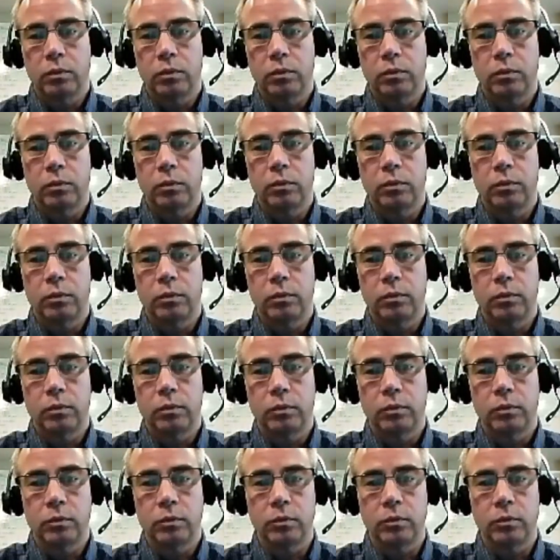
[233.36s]

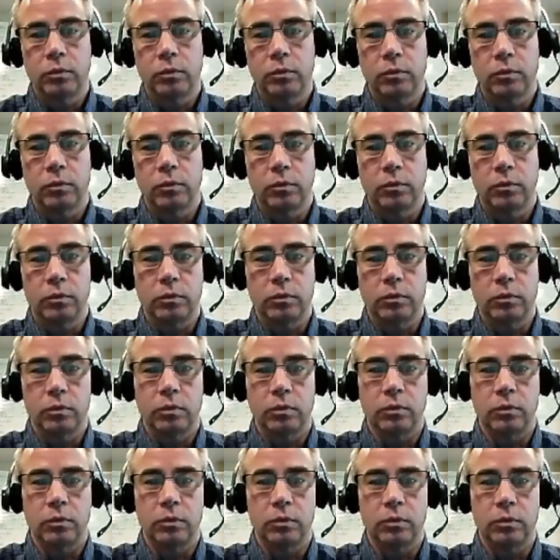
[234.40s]

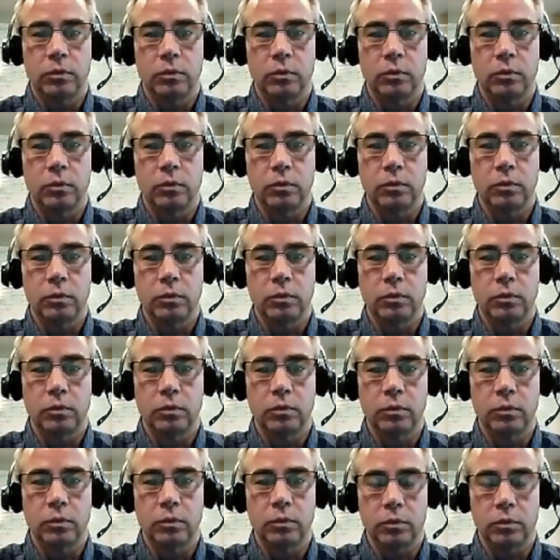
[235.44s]

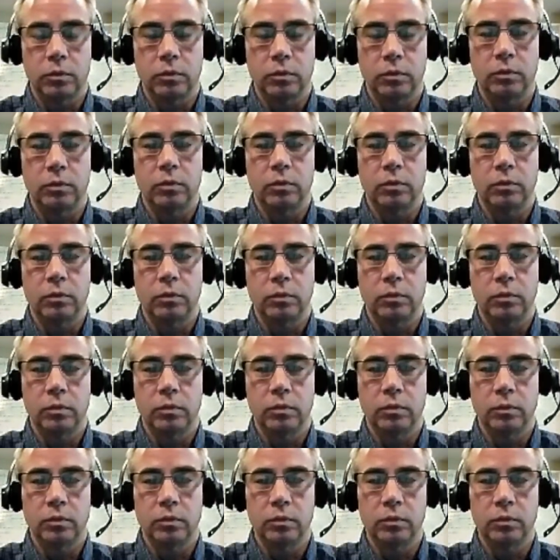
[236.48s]

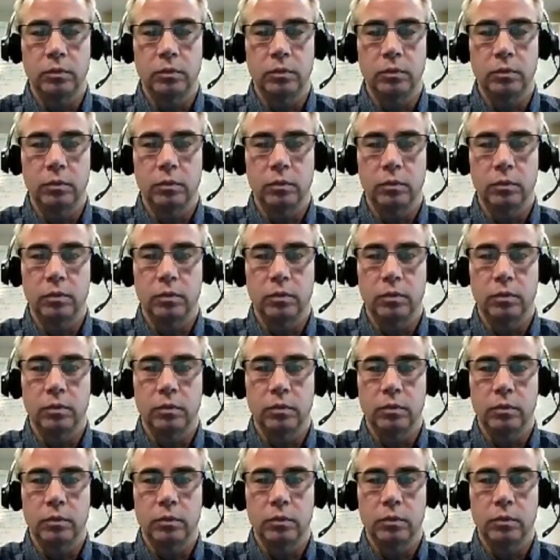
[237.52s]

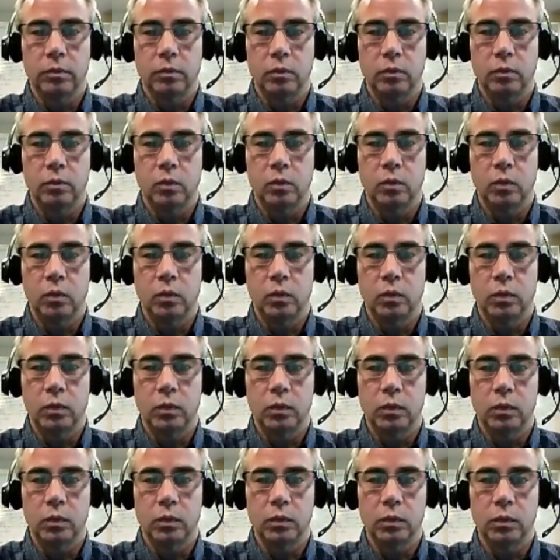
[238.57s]

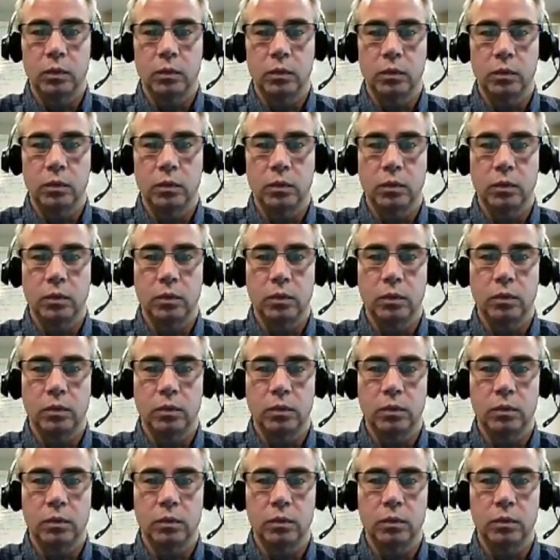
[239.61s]

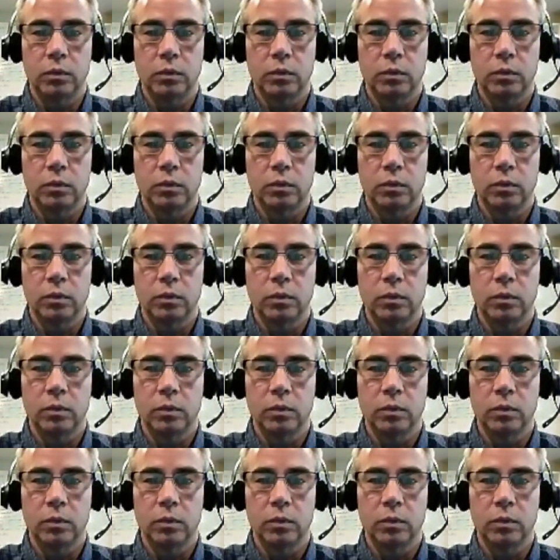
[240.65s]
No words are spoken by the person on screen.